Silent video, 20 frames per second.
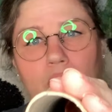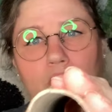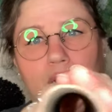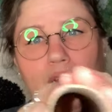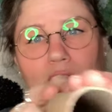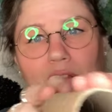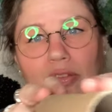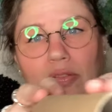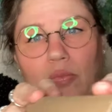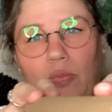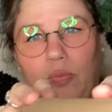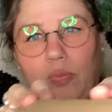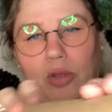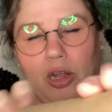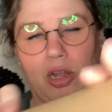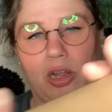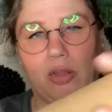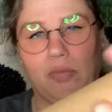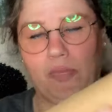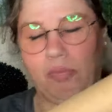It's
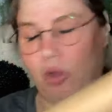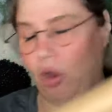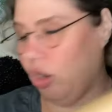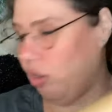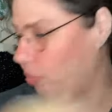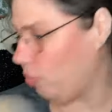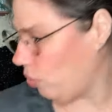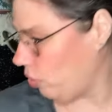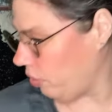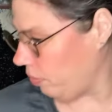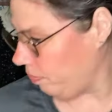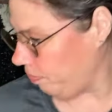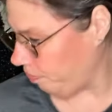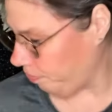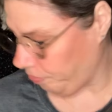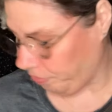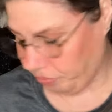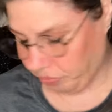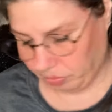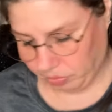cardboard
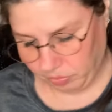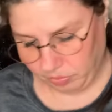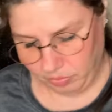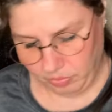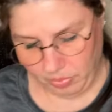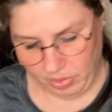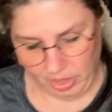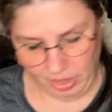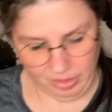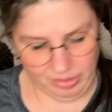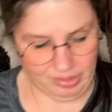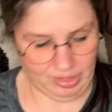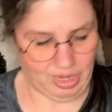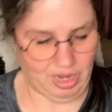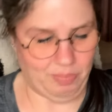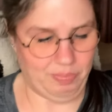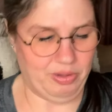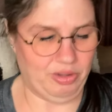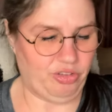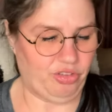to
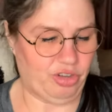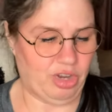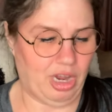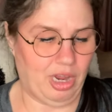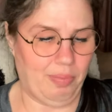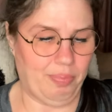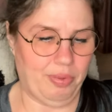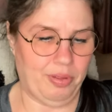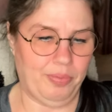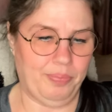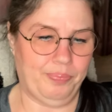keep its shape.